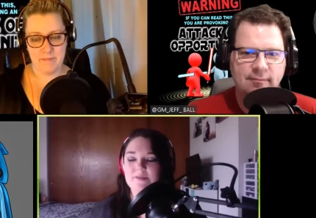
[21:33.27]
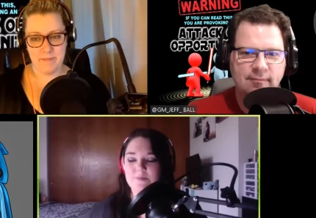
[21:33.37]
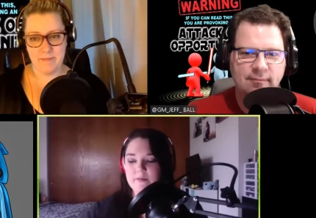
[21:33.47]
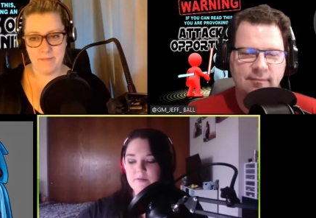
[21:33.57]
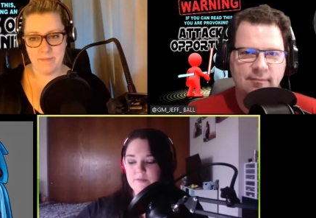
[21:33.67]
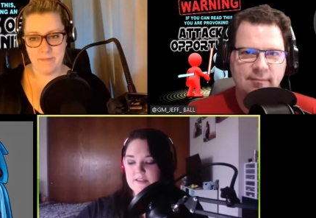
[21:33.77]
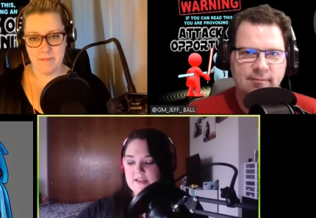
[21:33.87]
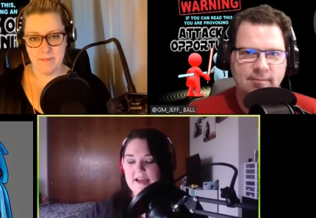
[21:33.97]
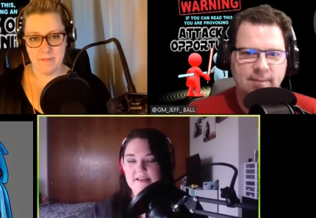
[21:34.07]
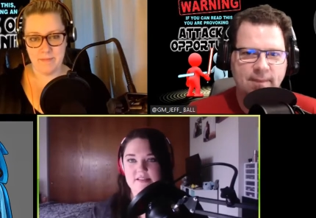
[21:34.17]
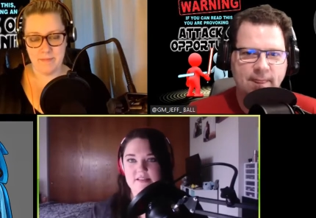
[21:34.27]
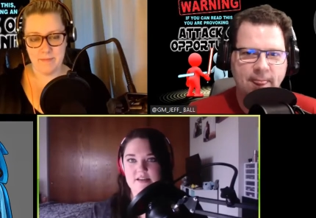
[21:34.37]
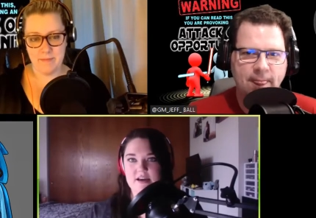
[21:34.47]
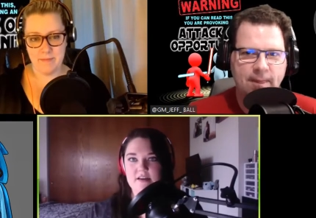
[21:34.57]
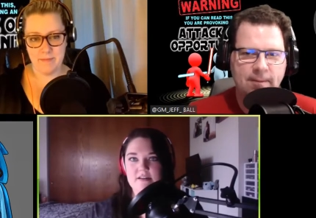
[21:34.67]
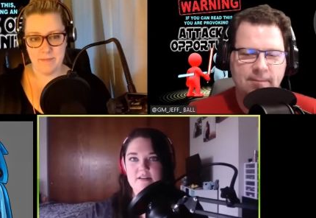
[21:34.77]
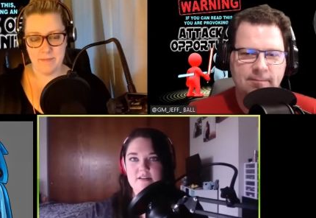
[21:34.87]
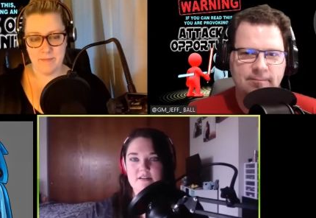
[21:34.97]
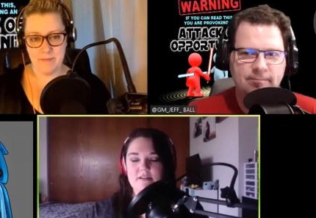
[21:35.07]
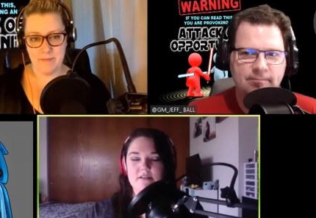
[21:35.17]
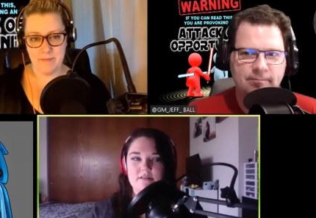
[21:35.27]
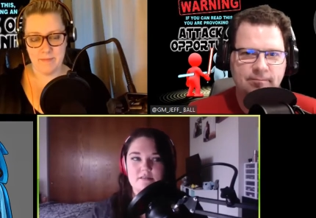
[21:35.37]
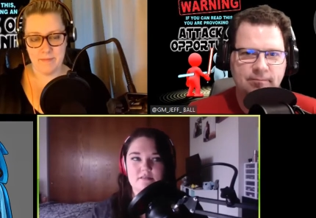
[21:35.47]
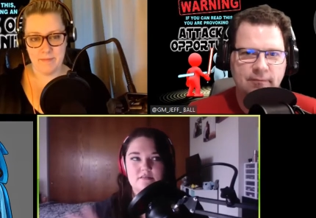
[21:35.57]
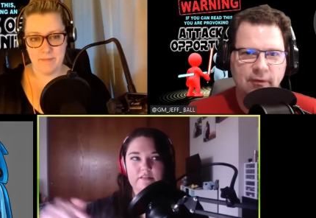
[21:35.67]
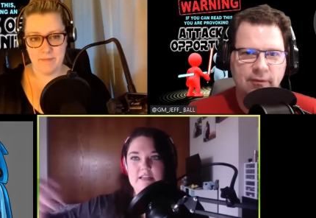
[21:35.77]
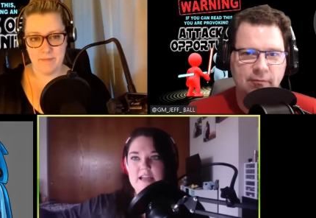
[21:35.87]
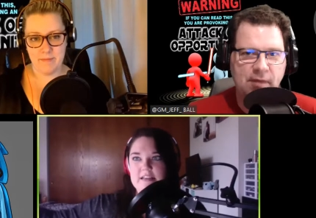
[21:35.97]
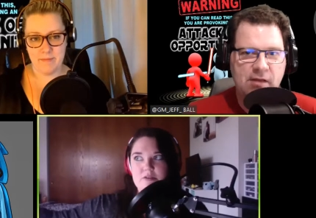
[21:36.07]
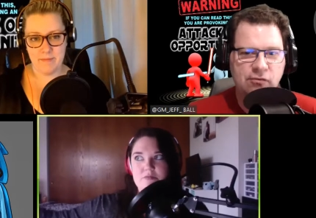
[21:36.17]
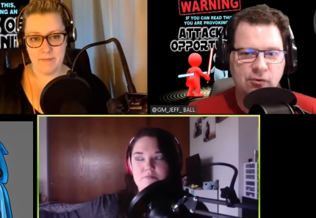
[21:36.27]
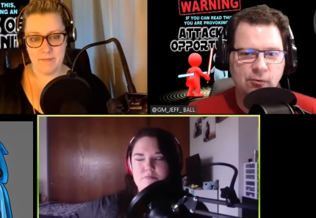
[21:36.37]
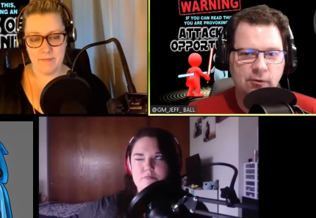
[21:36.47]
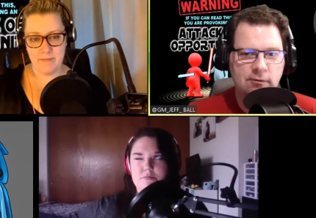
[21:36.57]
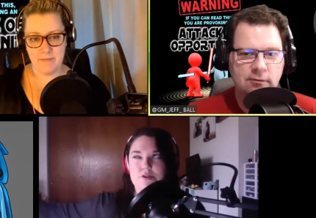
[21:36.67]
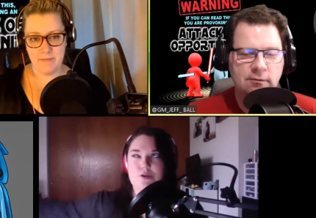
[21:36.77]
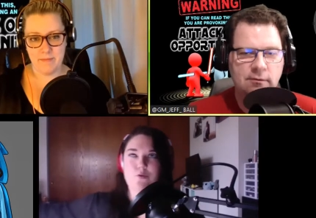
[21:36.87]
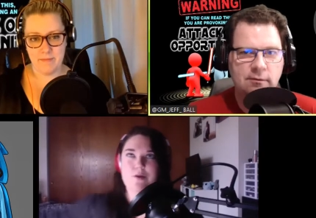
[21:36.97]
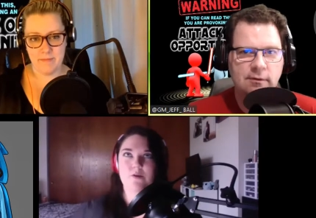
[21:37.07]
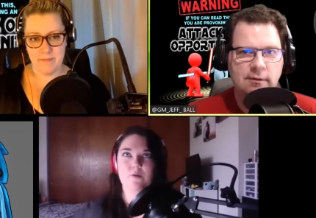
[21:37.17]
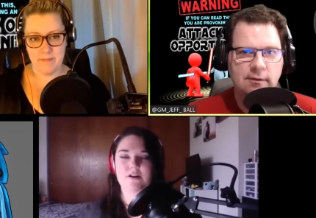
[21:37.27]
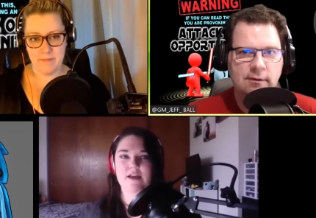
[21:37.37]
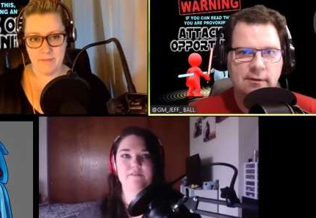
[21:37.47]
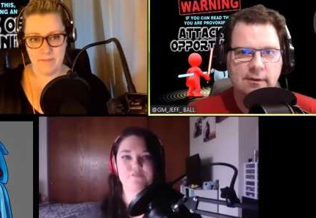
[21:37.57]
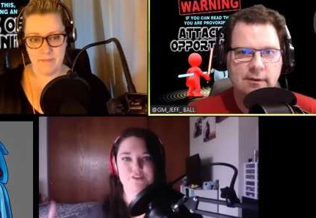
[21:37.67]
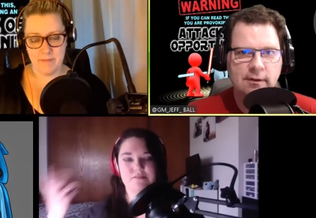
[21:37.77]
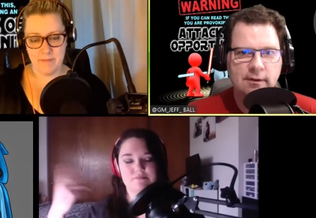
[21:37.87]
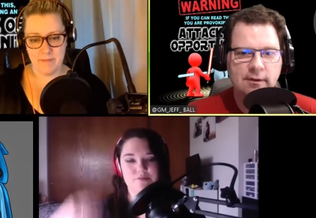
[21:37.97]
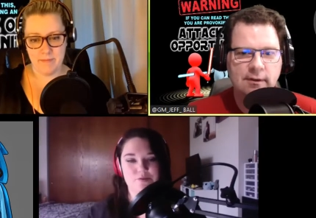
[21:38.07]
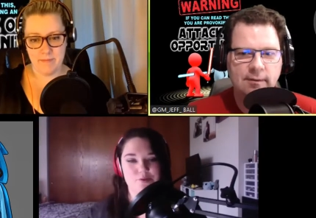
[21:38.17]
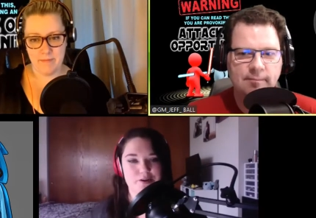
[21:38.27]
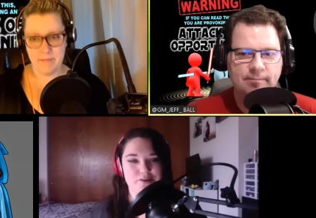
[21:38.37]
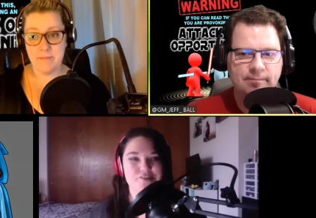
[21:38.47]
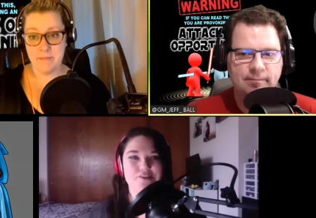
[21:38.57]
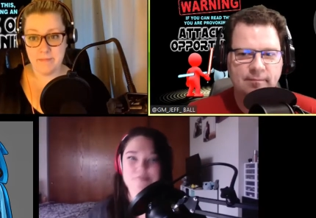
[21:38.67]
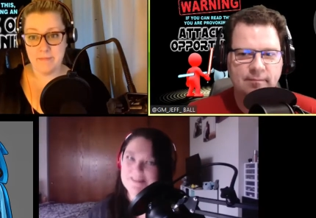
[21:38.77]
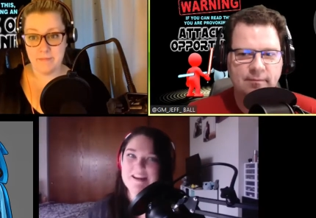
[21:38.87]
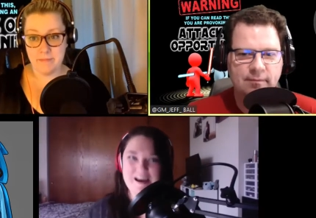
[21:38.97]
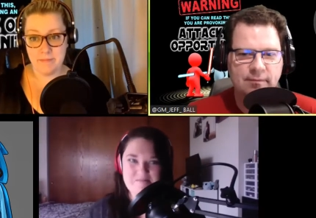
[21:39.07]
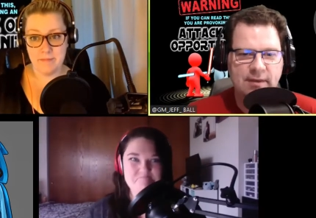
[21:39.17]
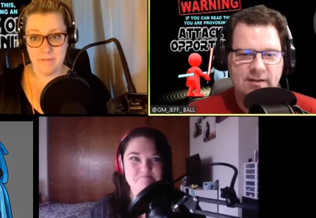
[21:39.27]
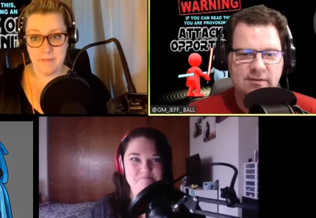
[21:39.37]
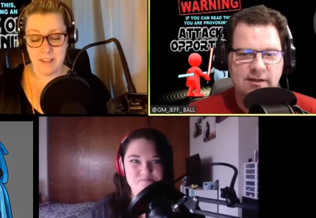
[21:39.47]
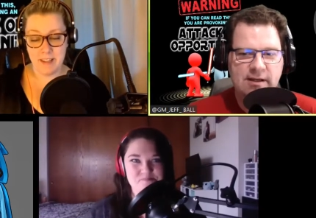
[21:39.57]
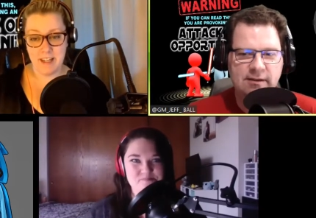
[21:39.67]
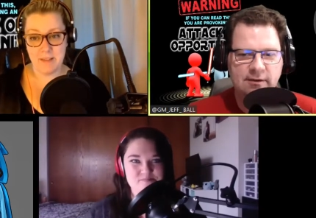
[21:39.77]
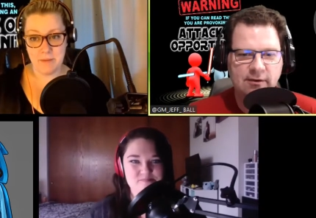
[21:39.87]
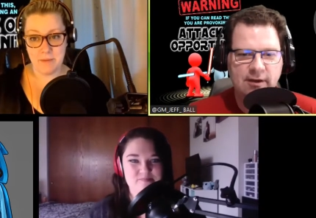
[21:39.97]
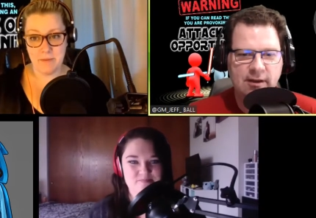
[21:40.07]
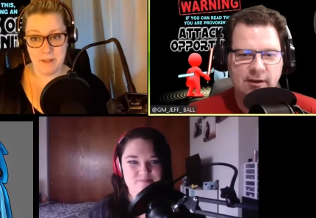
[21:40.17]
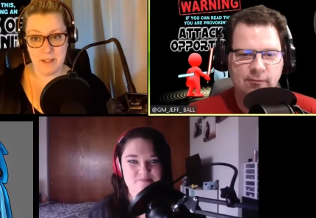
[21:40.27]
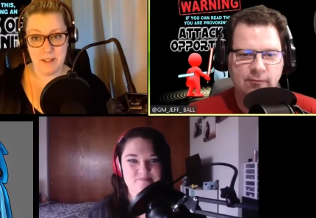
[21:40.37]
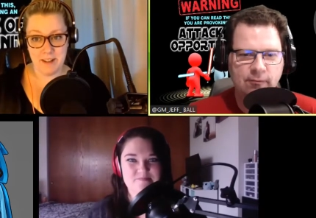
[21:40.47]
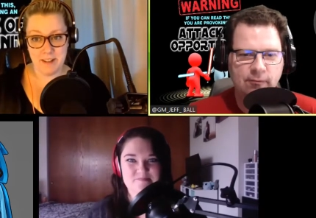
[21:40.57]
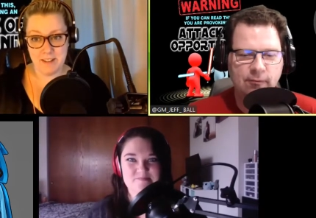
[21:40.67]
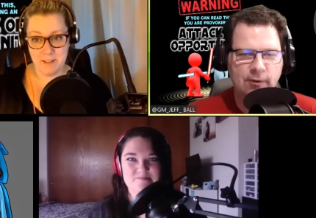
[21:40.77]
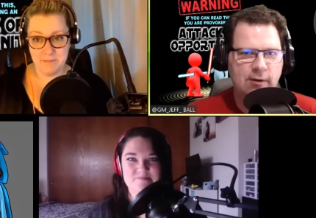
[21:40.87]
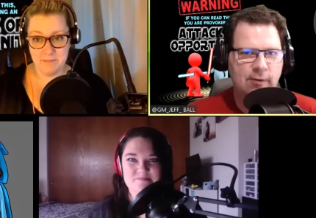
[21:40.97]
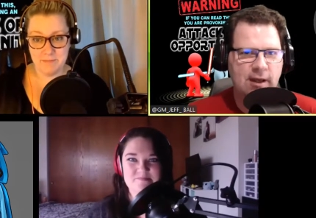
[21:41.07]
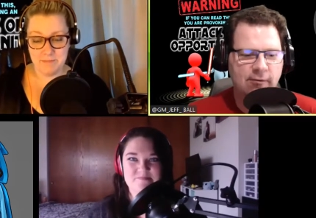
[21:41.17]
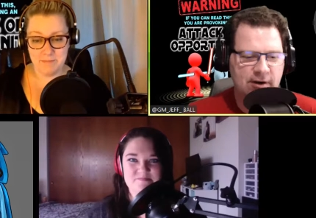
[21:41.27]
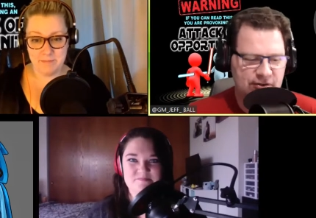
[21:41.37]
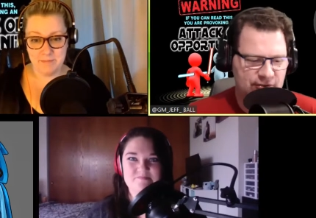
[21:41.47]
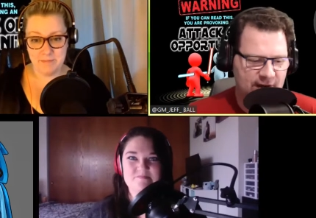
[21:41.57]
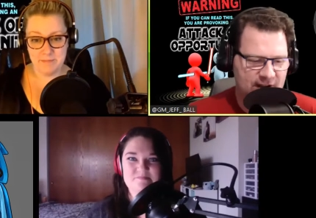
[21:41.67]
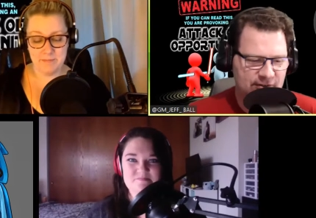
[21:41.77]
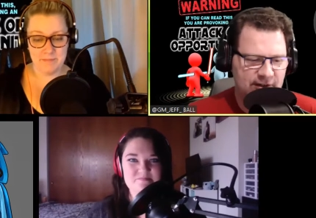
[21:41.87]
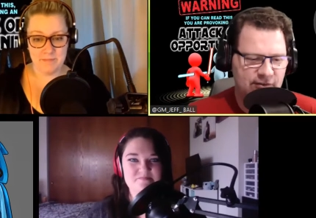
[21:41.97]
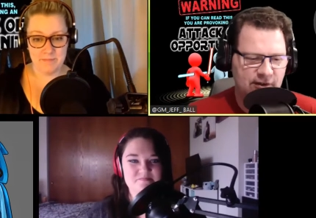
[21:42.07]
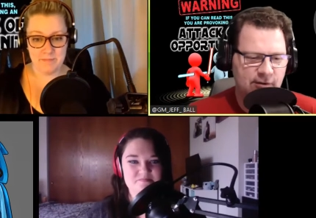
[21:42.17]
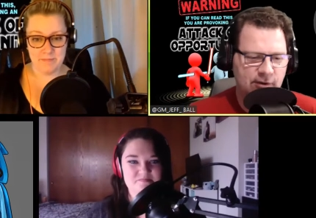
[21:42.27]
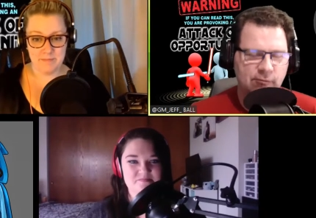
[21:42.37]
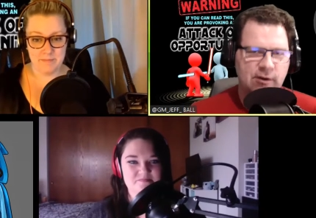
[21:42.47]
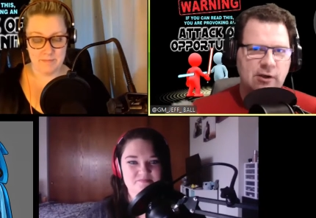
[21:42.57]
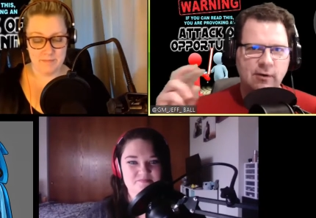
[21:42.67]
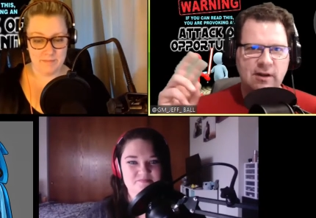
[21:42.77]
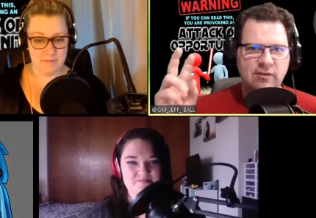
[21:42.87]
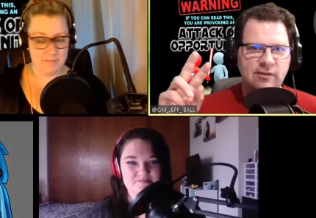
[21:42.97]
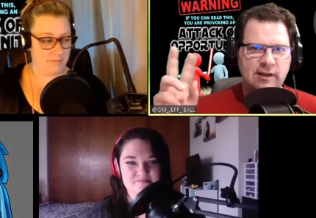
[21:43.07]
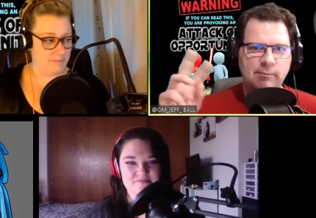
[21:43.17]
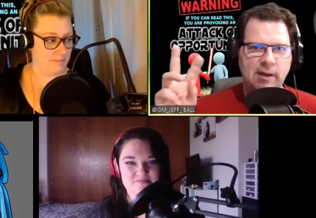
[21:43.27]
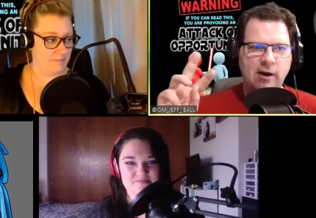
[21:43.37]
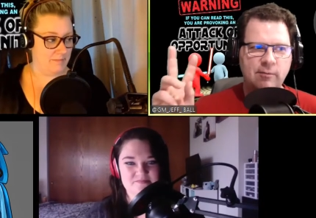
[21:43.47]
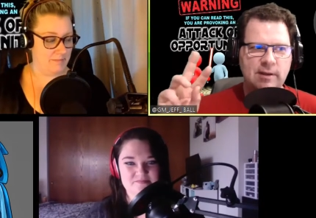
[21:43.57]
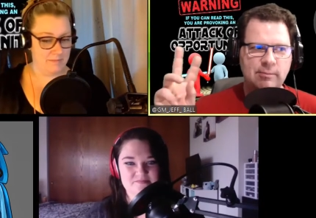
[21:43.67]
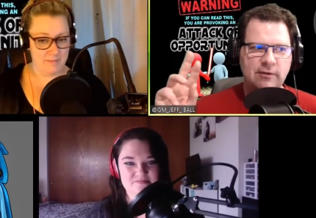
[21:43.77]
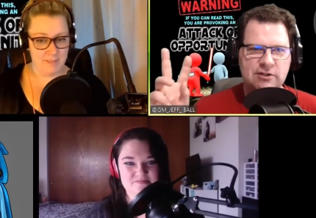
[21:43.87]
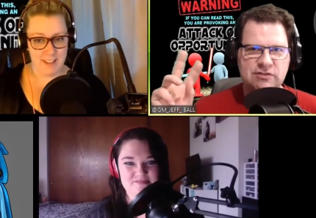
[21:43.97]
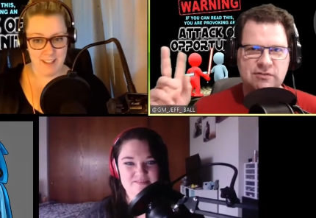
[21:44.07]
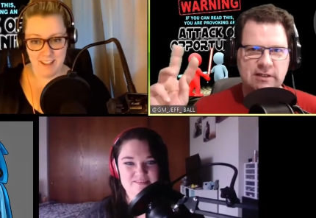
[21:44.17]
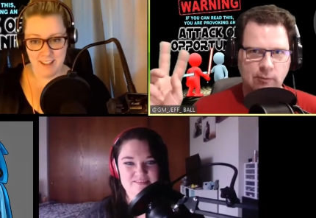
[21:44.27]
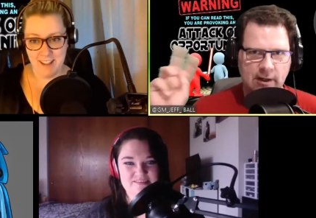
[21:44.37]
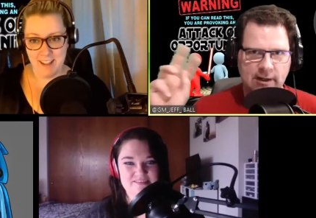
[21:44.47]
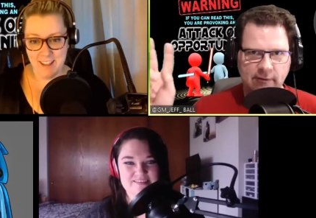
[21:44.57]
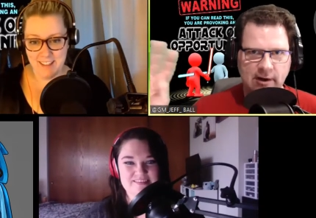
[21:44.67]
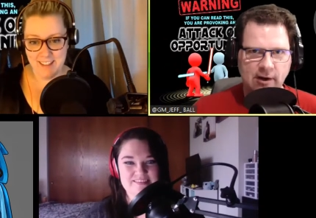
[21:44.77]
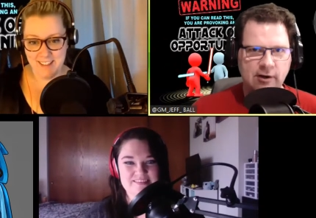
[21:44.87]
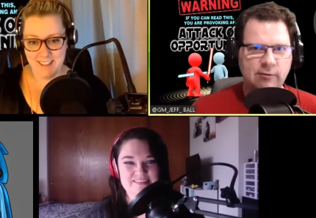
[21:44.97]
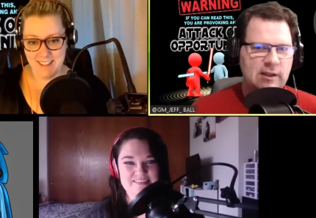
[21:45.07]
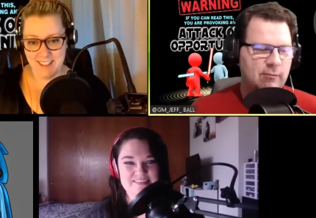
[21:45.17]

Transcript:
Speaker 1: probably the next uh, the oh, next that's cool two week one after the winner's chosen. Yeah.
Speaker 2: That's neat. That oh yeah, really yeah. Awesome. We we got to register, Ashley. It's like, can, we go in as like a pair of people? They're just like walking around arguing.